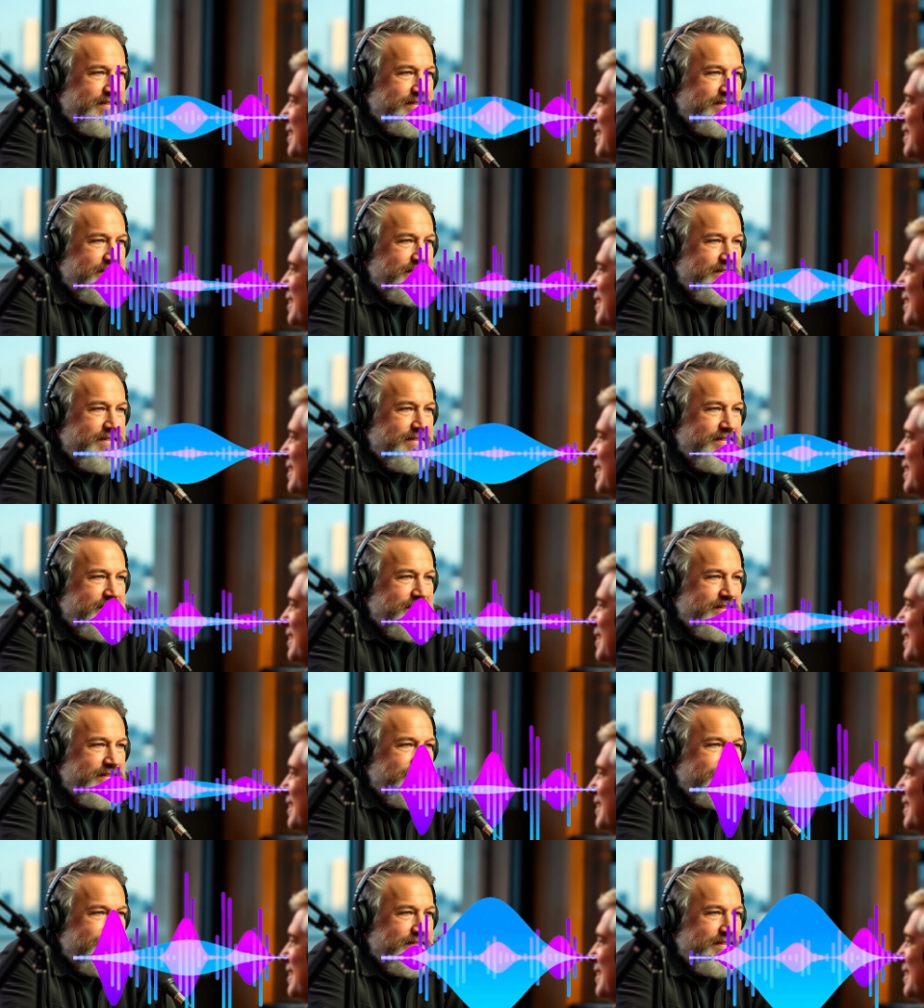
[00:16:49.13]
Right,
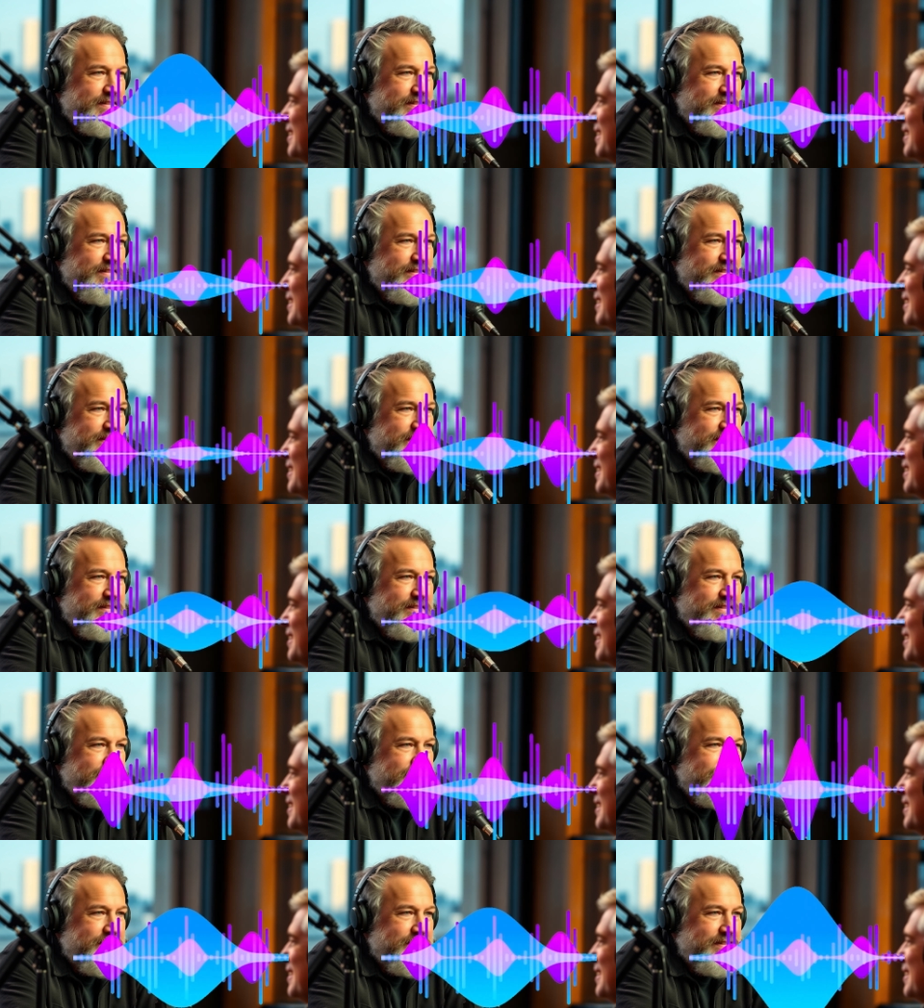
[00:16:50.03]
because if we don't,
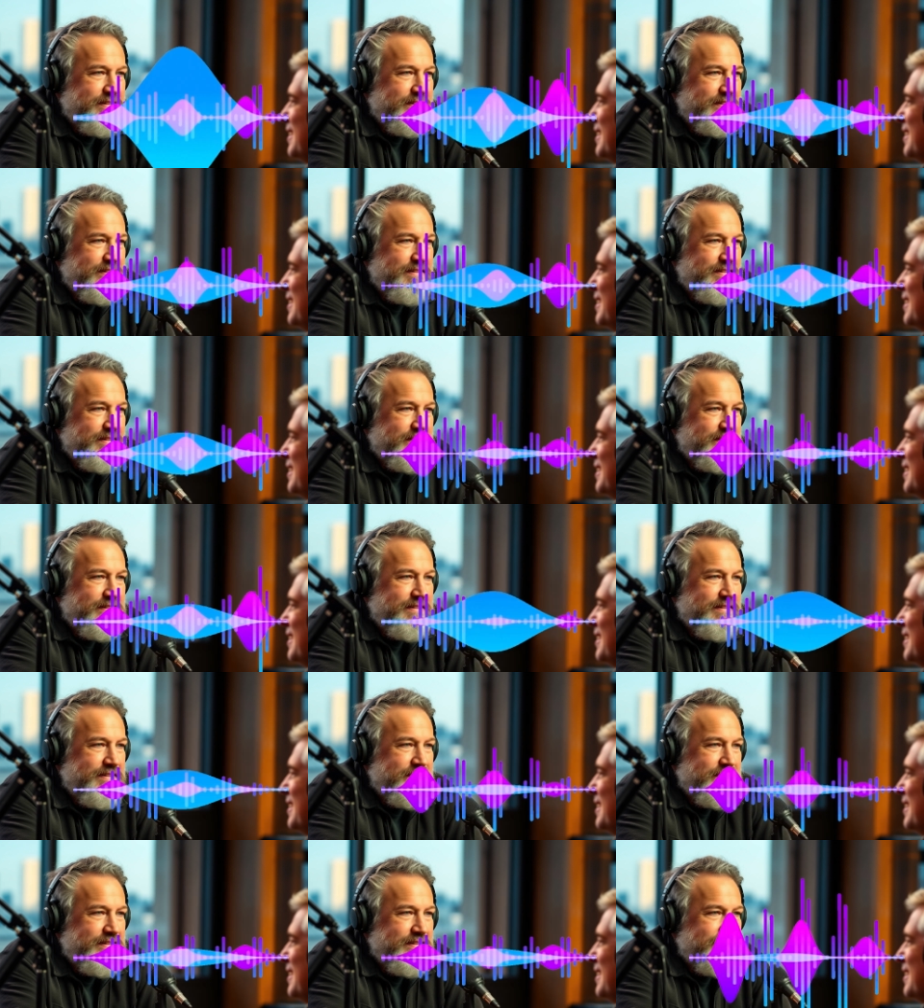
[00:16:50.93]
we could end up in a
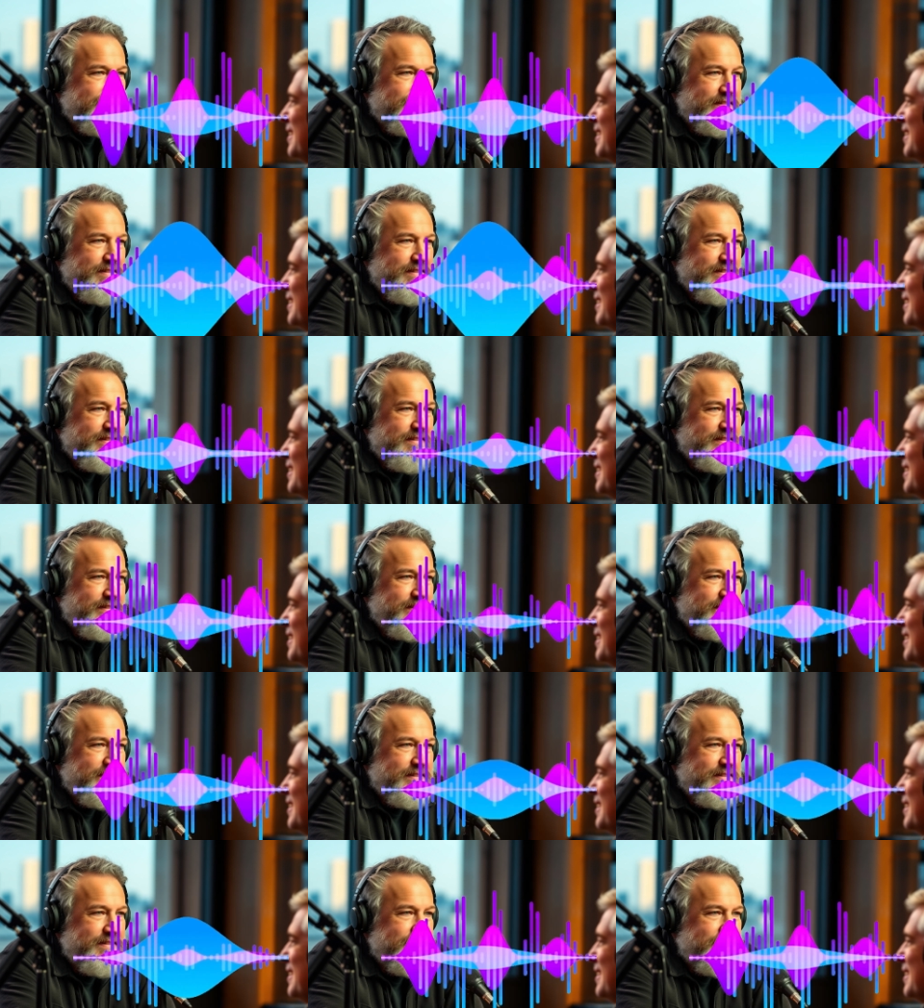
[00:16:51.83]
really dangerous
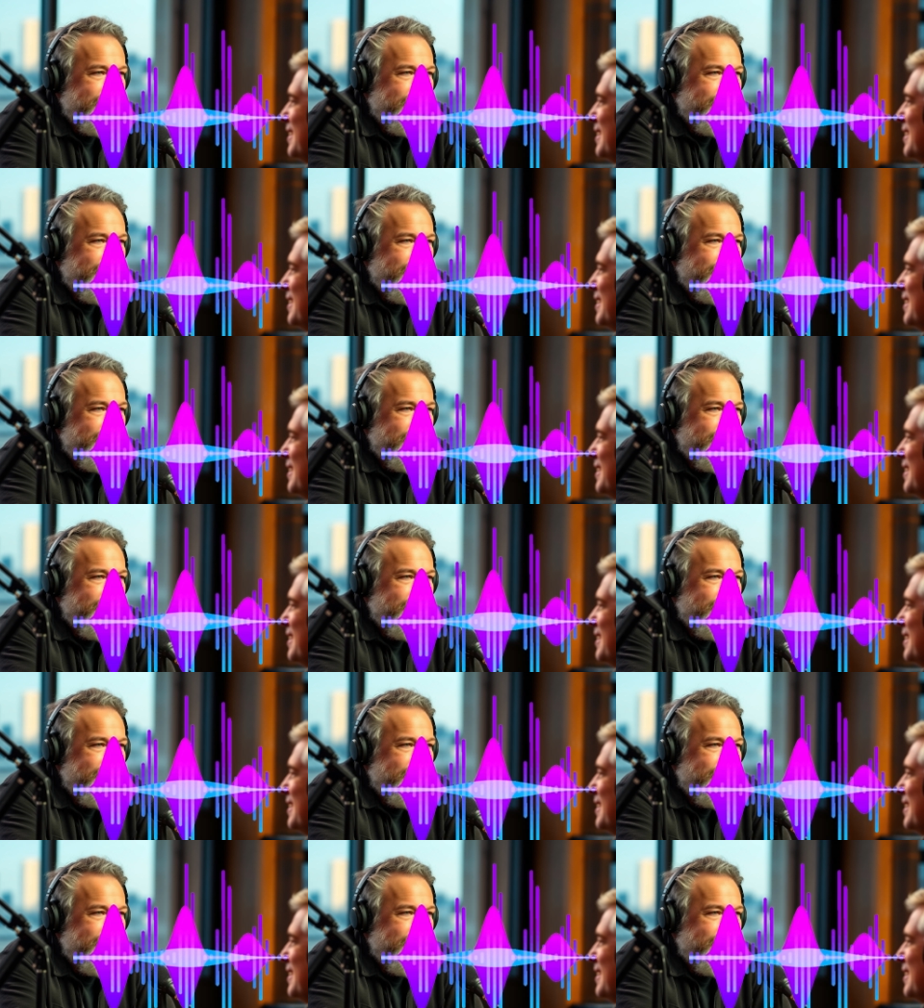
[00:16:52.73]
situation.